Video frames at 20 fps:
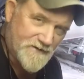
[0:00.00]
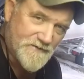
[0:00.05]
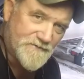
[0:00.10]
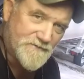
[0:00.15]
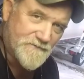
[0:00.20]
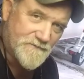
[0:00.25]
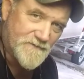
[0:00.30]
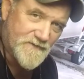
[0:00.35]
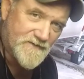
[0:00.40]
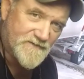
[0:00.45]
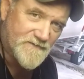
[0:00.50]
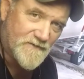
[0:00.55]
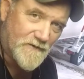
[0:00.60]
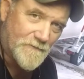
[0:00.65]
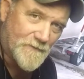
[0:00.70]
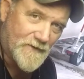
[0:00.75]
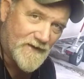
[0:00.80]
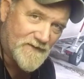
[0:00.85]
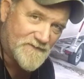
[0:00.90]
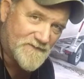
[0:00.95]
to do this
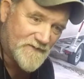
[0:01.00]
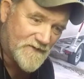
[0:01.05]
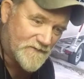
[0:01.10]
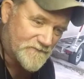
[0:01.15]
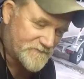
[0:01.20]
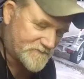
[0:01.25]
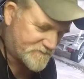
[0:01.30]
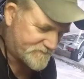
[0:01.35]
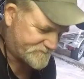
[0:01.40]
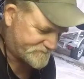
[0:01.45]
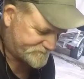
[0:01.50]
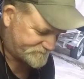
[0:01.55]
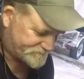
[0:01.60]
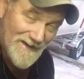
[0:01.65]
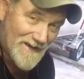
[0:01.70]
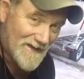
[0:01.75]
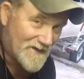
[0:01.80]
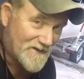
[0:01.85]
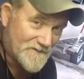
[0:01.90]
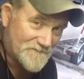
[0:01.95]
all myself.
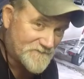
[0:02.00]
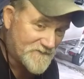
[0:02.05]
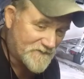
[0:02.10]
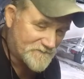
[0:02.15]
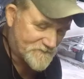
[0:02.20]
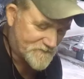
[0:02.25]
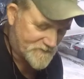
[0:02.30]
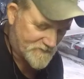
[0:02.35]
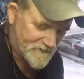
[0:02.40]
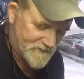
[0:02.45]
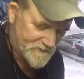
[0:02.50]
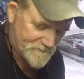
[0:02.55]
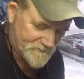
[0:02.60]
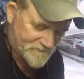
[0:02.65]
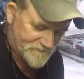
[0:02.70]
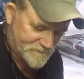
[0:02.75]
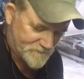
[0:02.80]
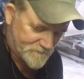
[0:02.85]
And I've never done it before.